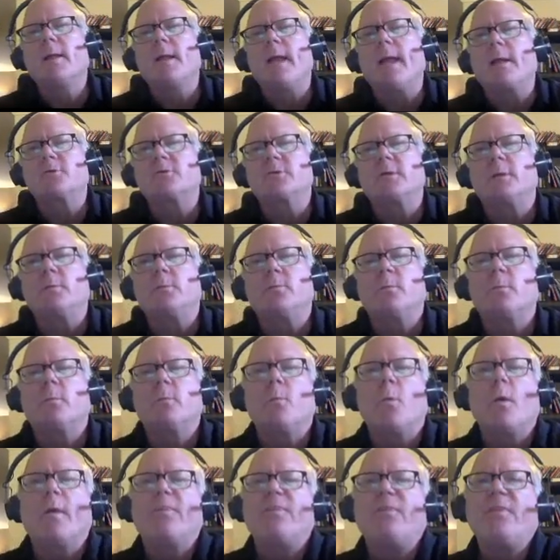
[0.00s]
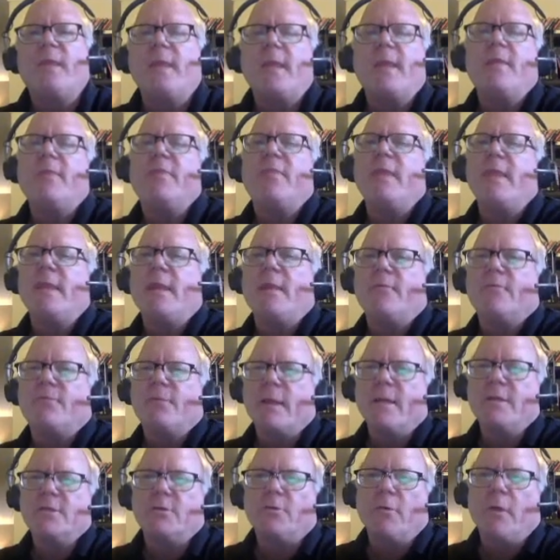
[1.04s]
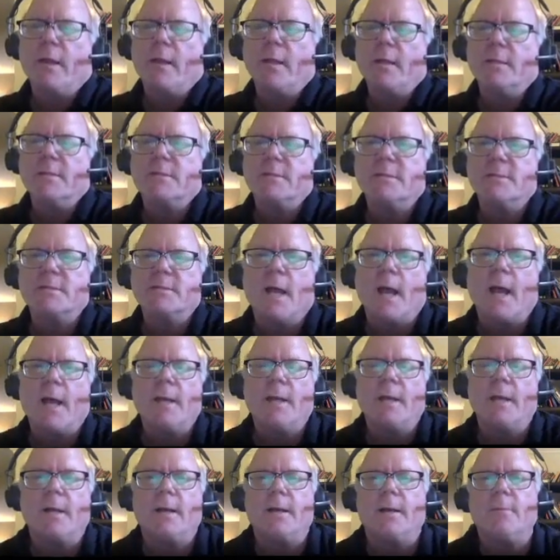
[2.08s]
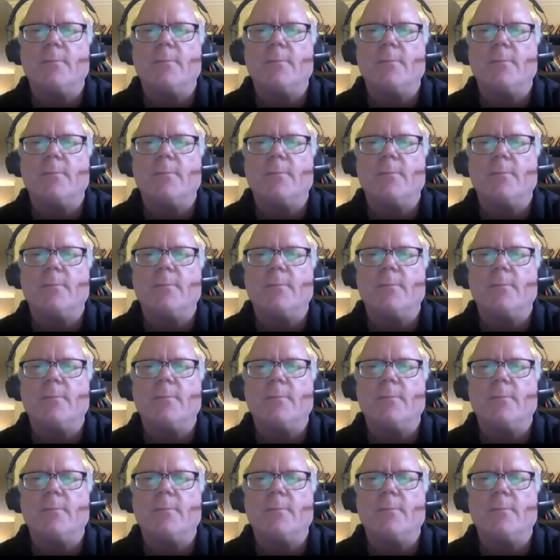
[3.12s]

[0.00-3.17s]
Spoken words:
actually, what the inflation rate is not.